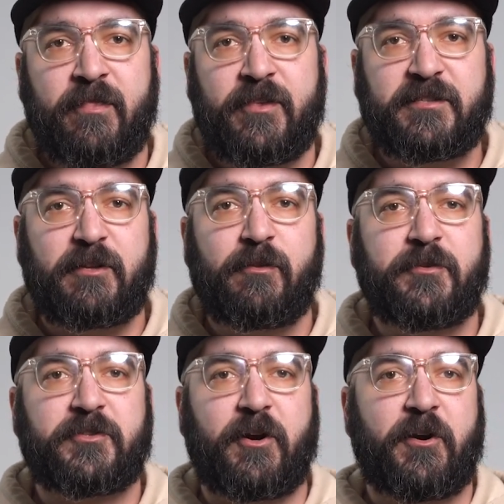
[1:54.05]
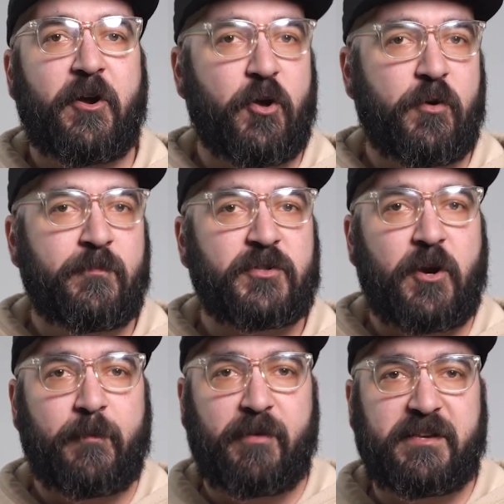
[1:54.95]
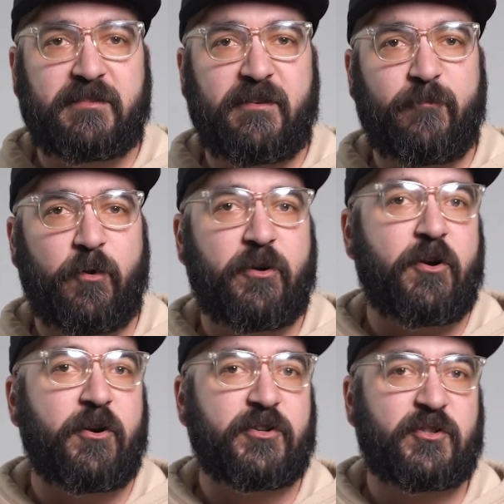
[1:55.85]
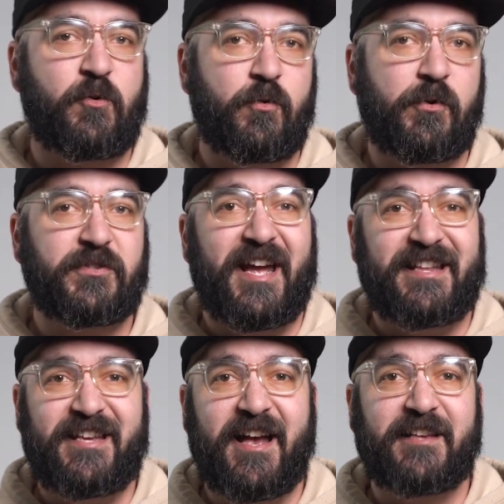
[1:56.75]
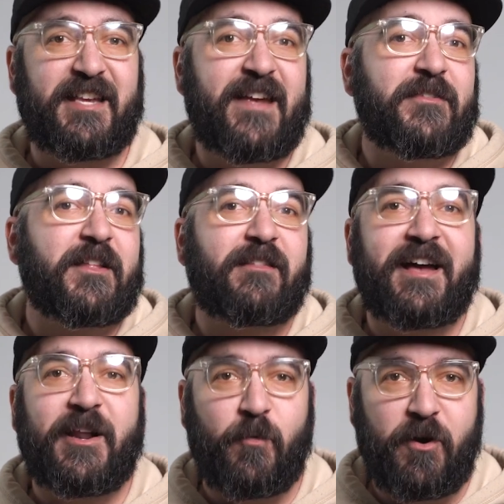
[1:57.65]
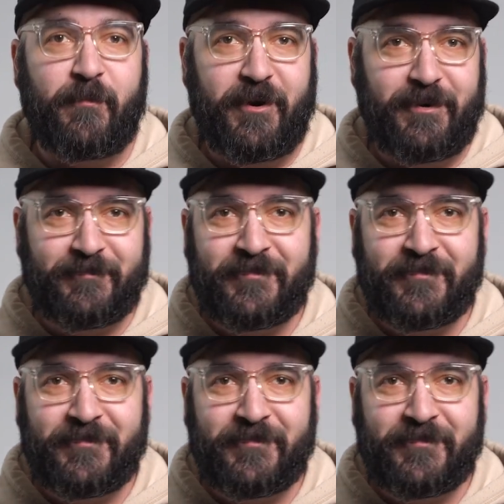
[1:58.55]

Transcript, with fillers: This includes our homes, our places of work, our schools, and yes, even the line at Walmart.